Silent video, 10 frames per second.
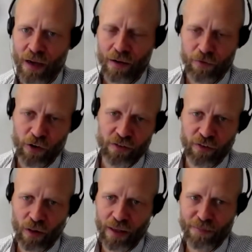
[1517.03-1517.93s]
First of
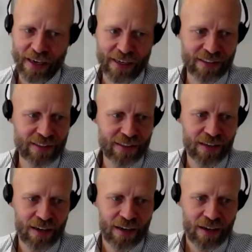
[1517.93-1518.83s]
all, it
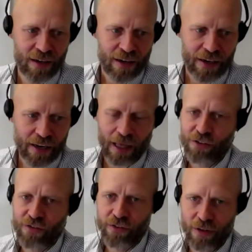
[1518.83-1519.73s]

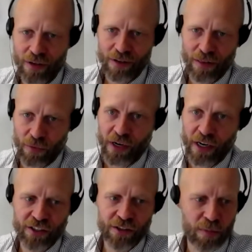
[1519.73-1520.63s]
allows the
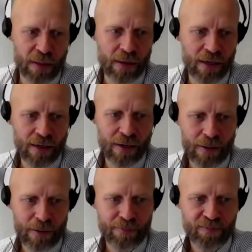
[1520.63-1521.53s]
regulation to be
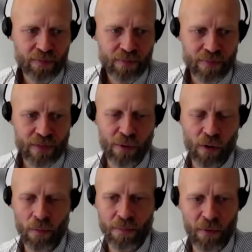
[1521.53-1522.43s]

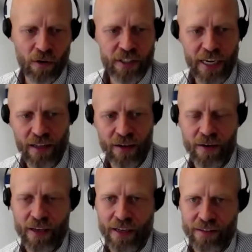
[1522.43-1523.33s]
more tailored
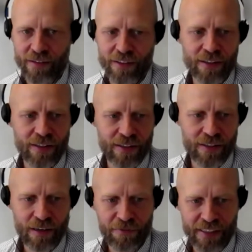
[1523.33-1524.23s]
and
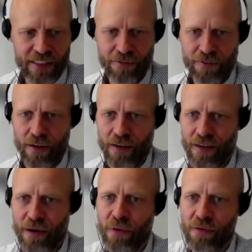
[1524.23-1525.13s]
effective,
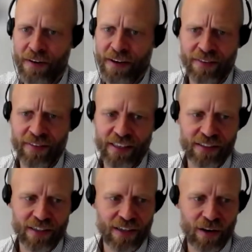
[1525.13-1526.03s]
and reflect
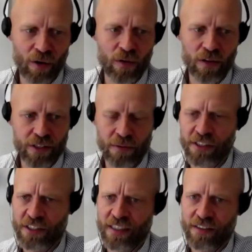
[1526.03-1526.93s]
these local
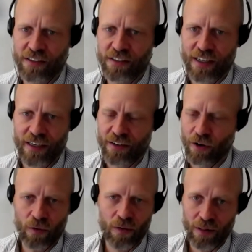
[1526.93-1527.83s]
circumstances and
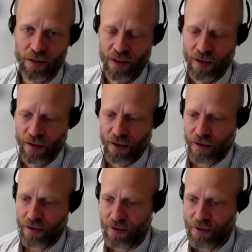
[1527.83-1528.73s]
local
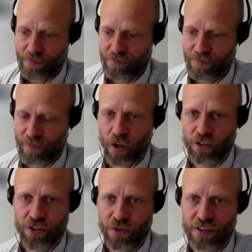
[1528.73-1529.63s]

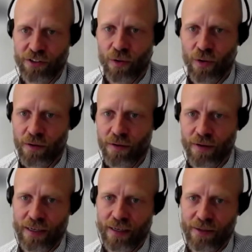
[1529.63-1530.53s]
culture and so on.
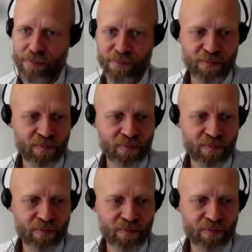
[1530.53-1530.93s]
And